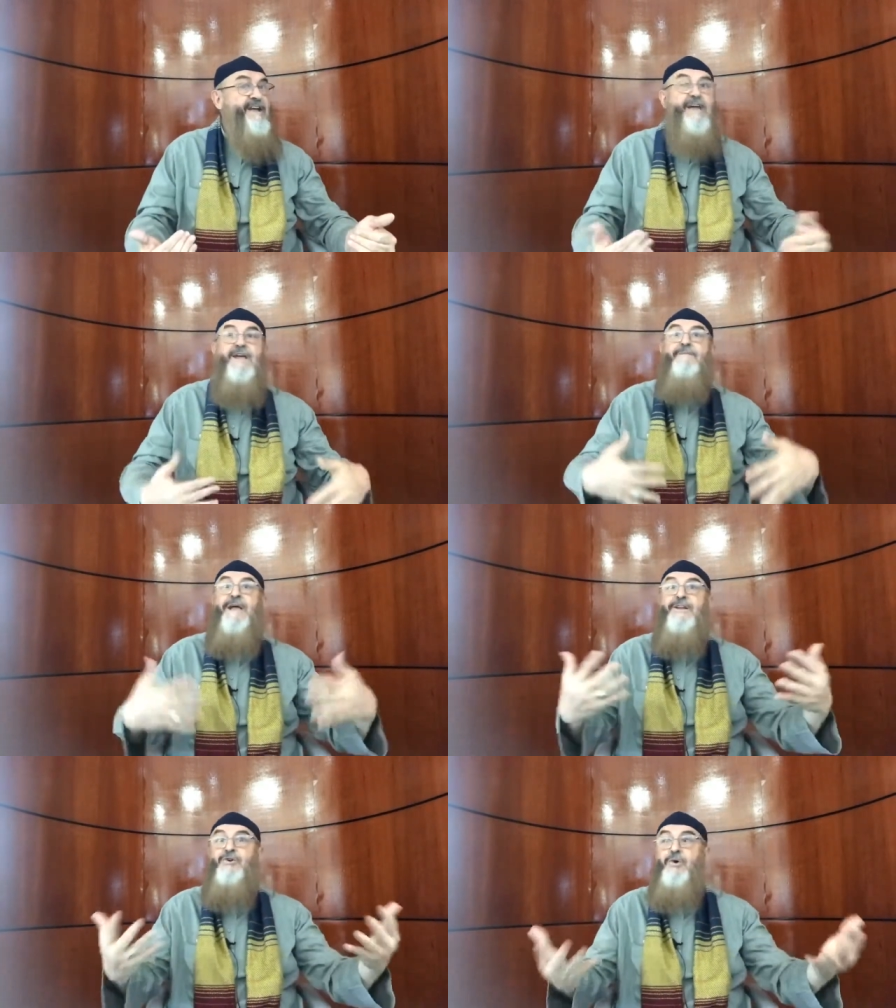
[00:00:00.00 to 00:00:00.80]
He
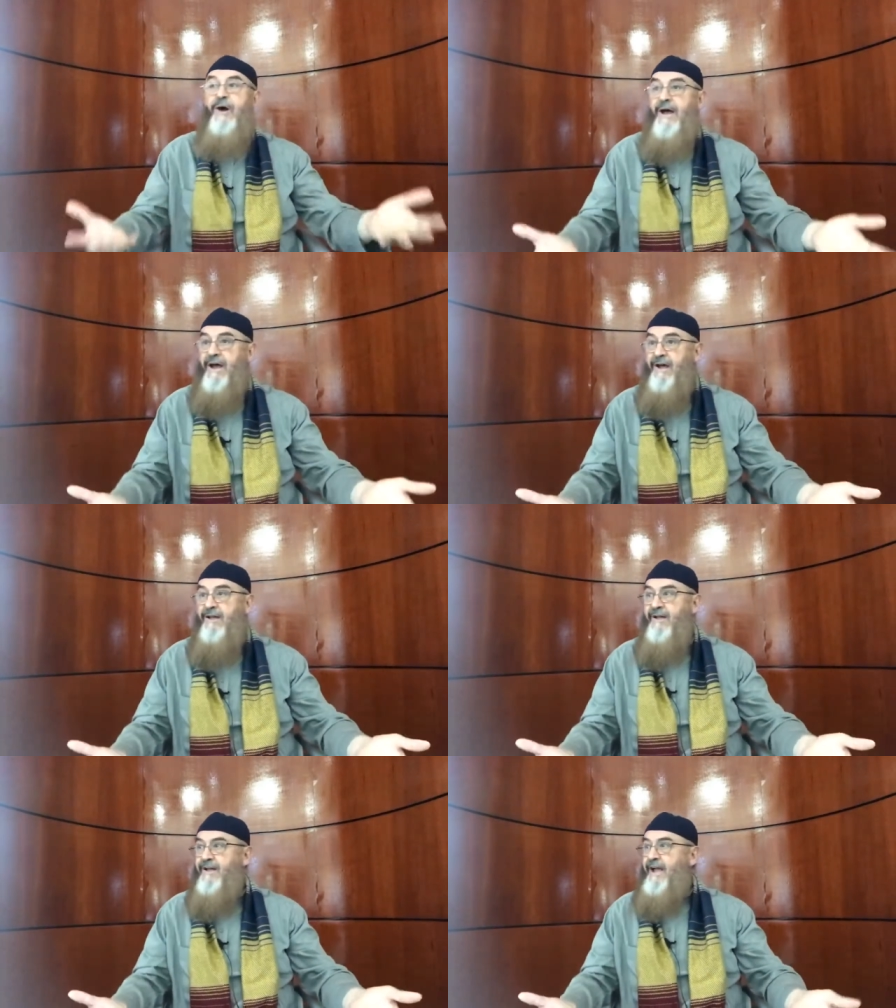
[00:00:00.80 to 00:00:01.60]
made dua.
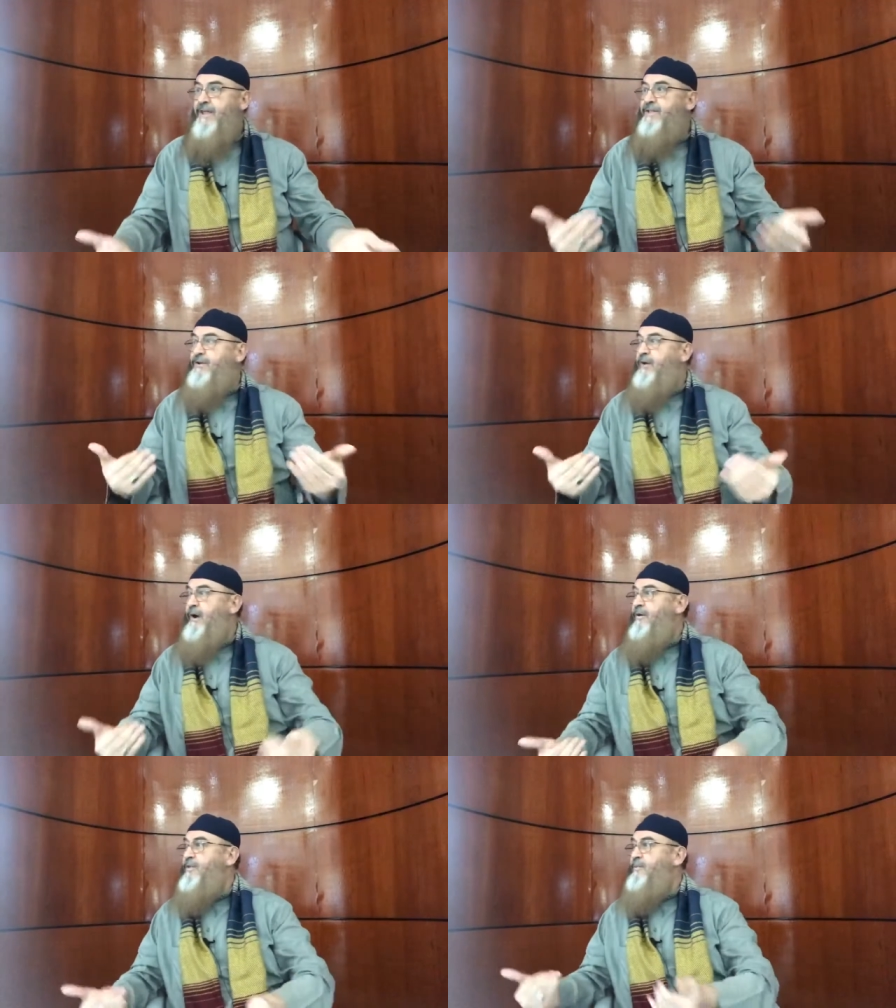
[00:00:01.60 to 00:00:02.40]
And the
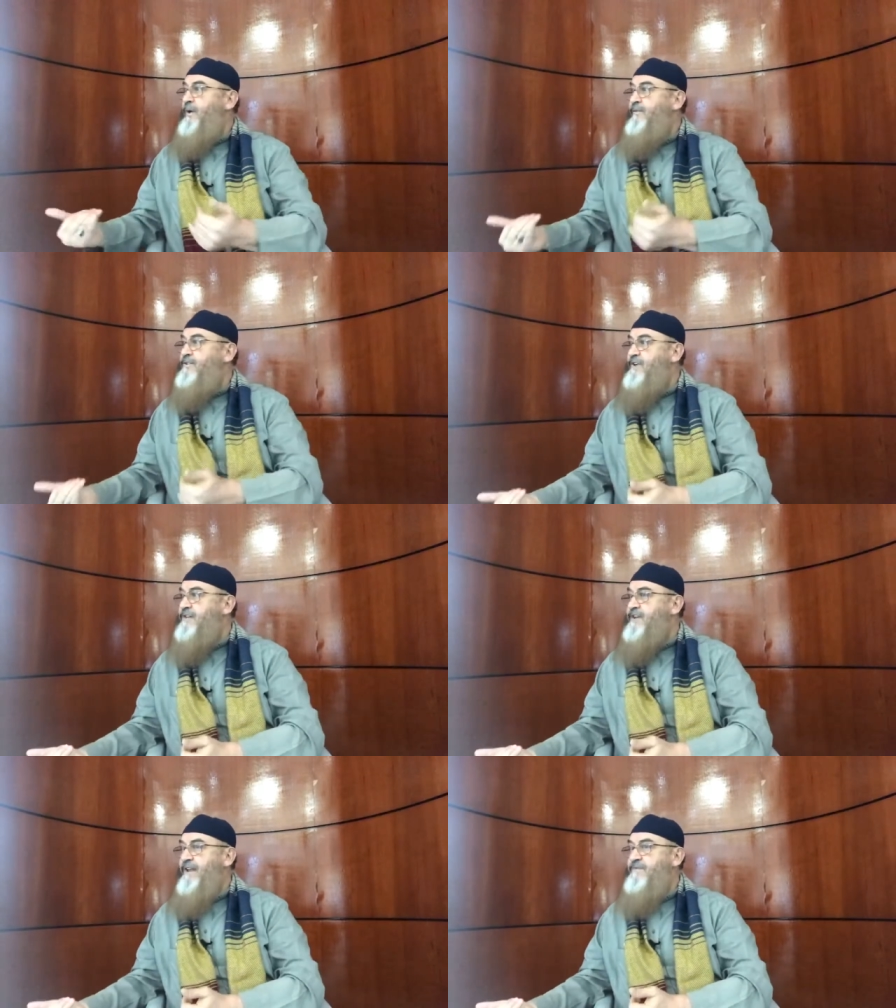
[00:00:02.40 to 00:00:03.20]
dua of the Prophet
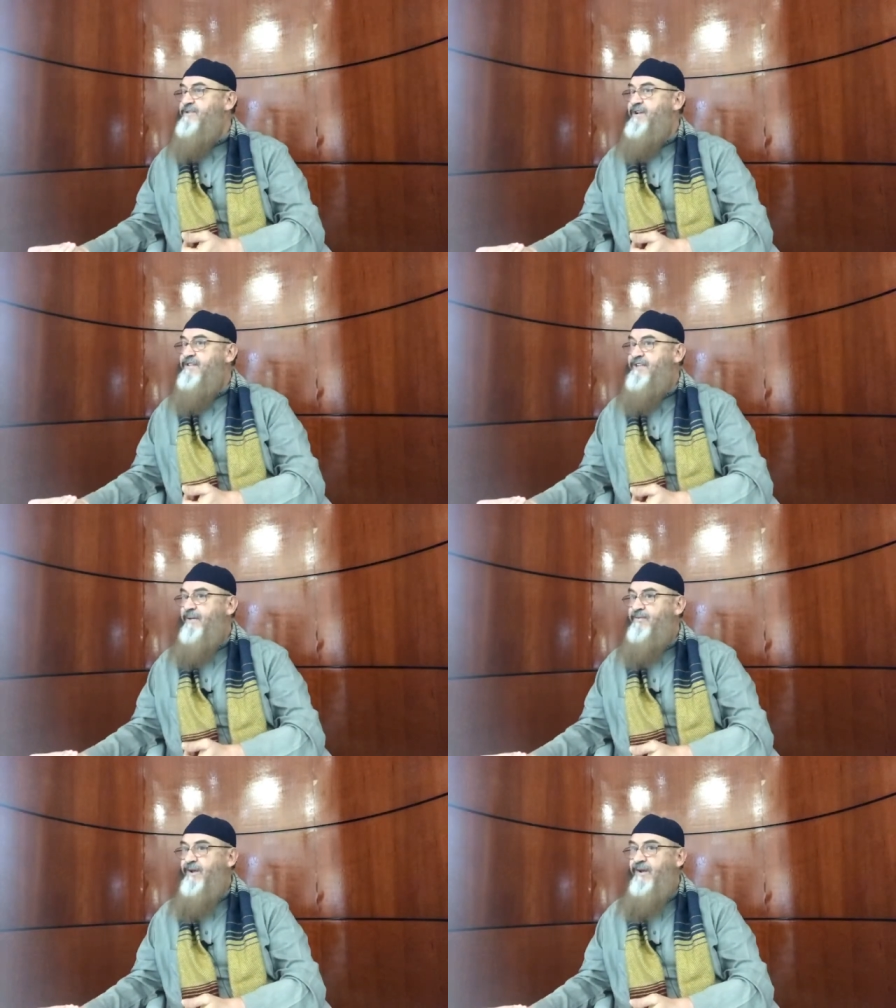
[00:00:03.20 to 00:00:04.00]
Wasallam is
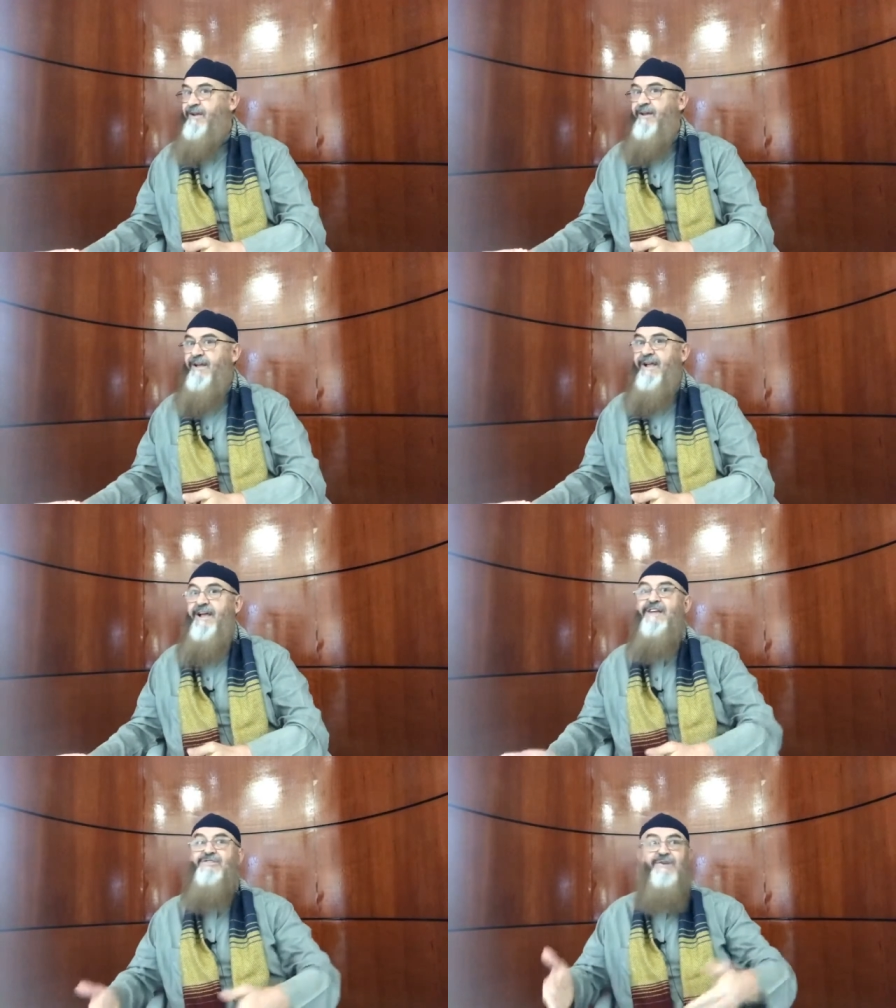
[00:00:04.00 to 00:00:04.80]
accepted.
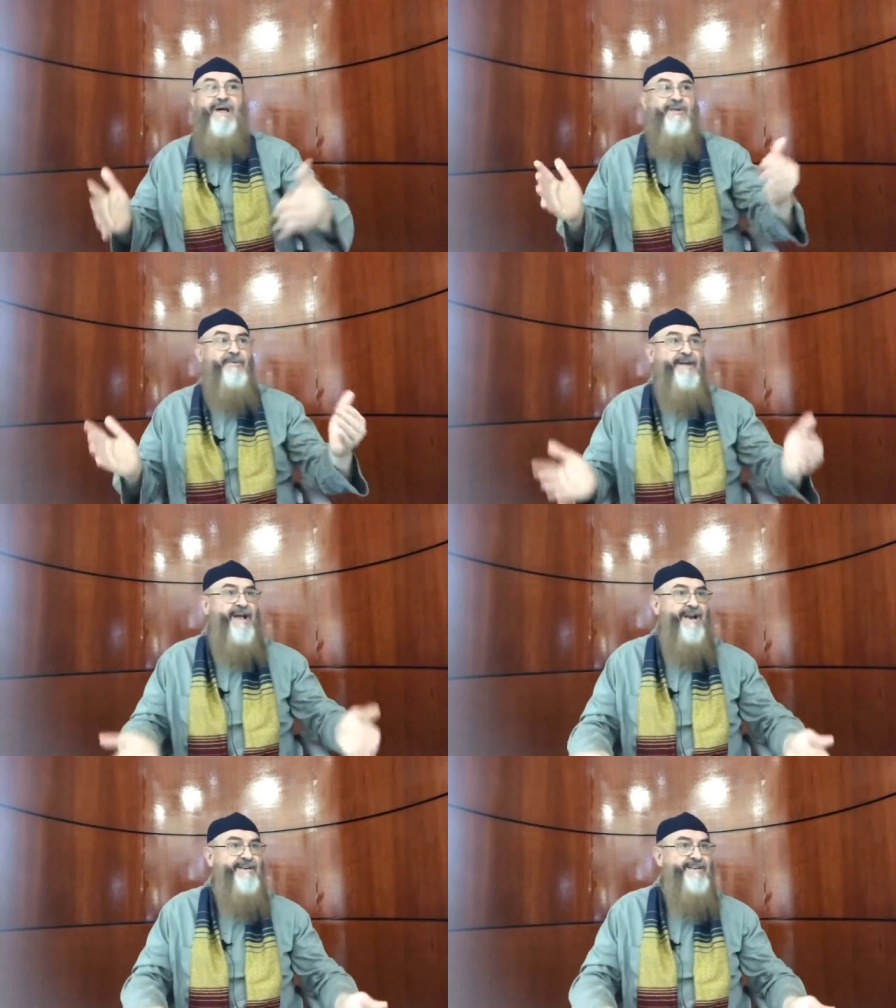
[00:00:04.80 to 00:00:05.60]
It's like
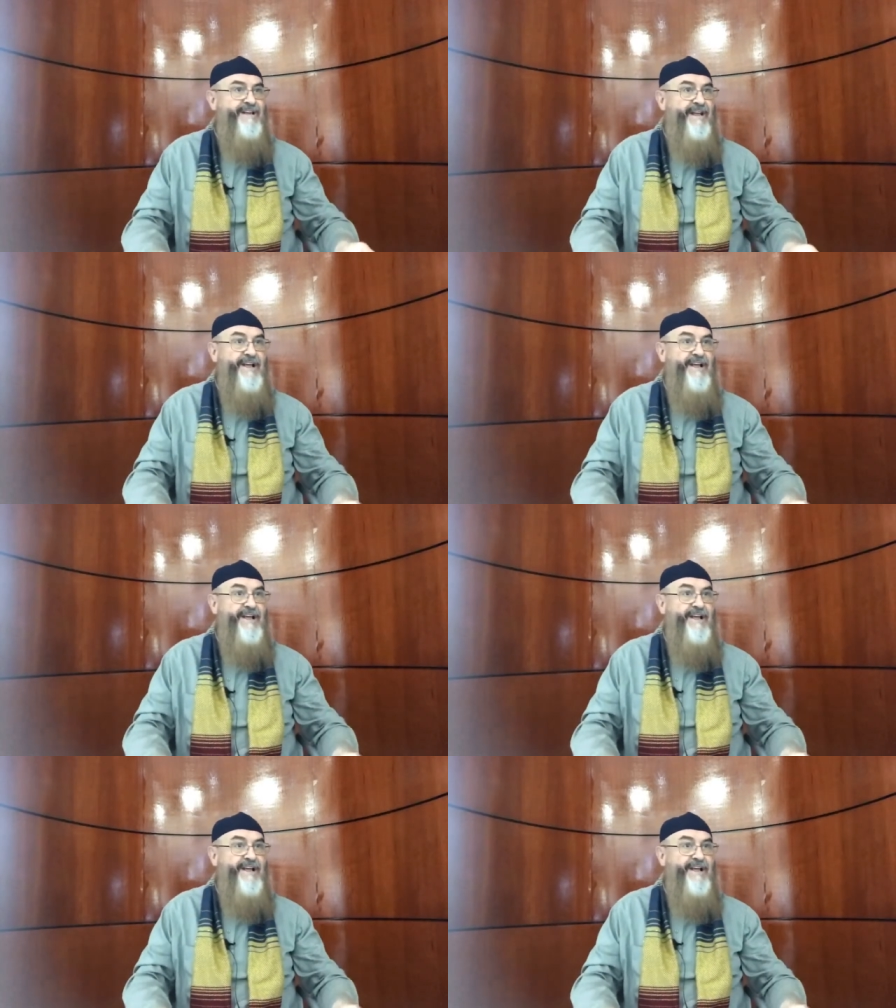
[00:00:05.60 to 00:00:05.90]
reality.